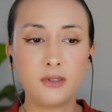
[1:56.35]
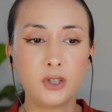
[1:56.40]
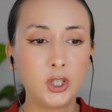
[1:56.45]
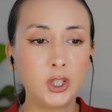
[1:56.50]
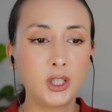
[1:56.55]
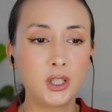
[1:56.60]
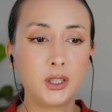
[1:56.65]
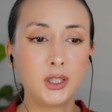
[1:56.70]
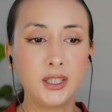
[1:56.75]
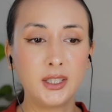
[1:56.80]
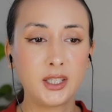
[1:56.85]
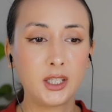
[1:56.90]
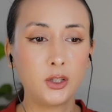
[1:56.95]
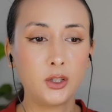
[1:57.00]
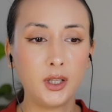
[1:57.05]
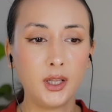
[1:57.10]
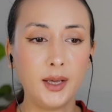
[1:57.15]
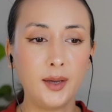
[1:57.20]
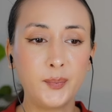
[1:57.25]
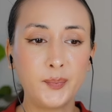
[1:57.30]
haven't listened
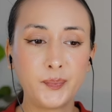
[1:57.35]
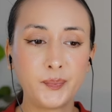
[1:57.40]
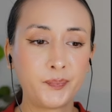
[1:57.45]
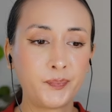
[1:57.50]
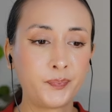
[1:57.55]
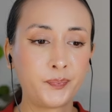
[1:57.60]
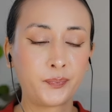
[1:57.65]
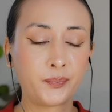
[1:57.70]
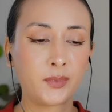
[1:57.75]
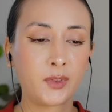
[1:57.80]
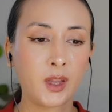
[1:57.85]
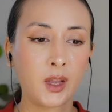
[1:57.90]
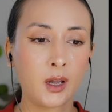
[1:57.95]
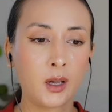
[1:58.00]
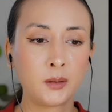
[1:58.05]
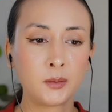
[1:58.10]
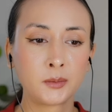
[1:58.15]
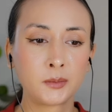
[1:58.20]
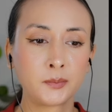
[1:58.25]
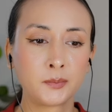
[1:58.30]
to them.
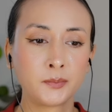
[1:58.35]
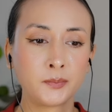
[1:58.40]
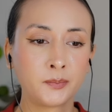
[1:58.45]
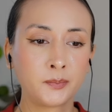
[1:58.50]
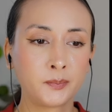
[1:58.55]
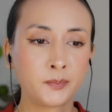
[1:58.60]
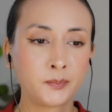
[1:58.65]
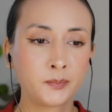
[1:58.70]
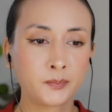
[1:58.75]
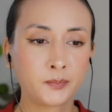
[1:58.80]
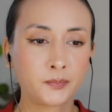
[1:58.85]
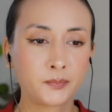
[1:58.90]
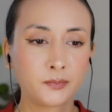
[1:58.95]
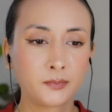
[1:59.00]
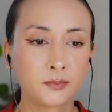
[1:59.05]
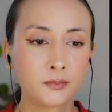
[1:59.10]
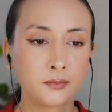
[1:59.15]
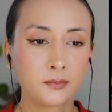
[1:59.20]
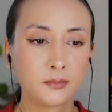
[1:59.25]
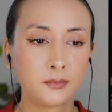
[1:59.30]
I
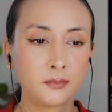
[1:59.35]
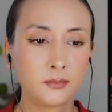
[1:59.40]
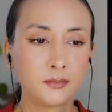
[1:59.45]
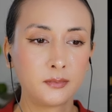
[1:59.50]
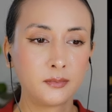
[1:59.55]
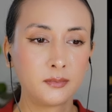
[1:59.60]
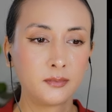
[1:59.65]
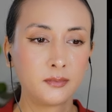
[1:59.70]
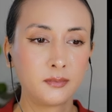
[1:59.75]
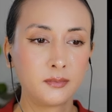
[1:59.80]
don't wanna know the